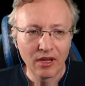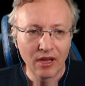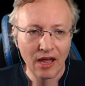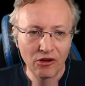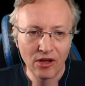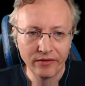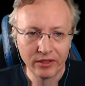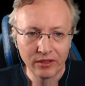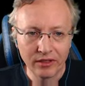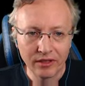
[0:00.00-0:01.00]

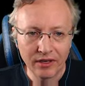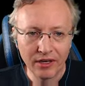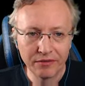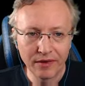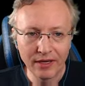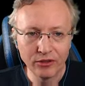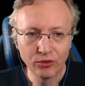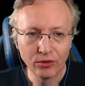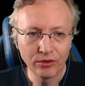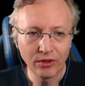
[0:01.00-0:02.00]
However, if I
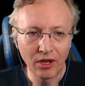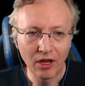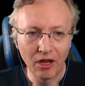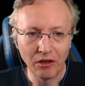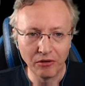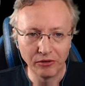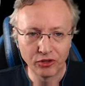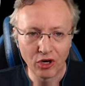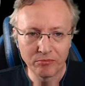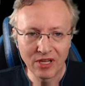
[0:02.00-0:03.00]
do a
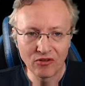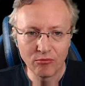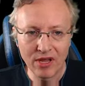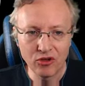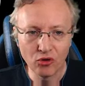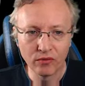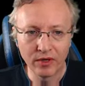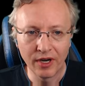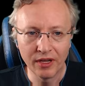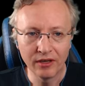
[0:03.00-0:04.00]
drop-down menu over
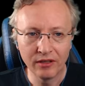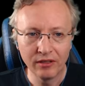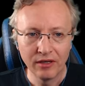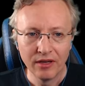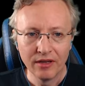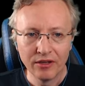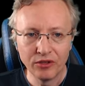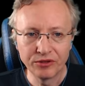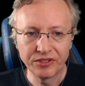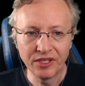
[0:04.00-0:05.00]
here,
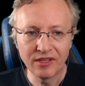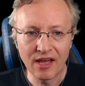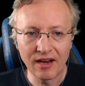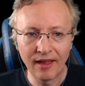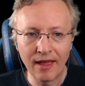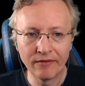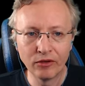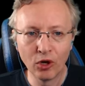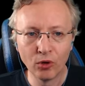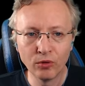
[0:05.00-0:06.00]
you see that I have
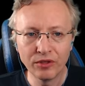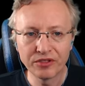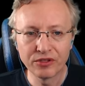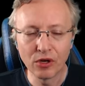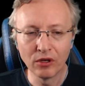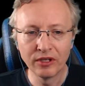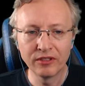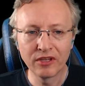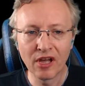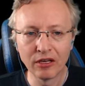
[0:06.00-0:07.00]
load solid
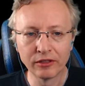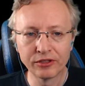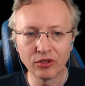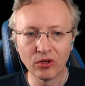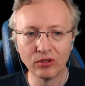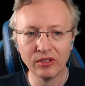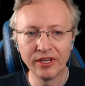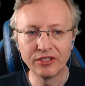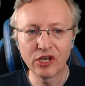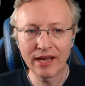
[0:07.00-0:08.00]
colors only
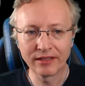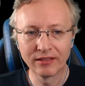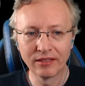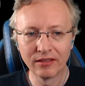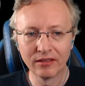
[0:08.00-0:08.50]
checked.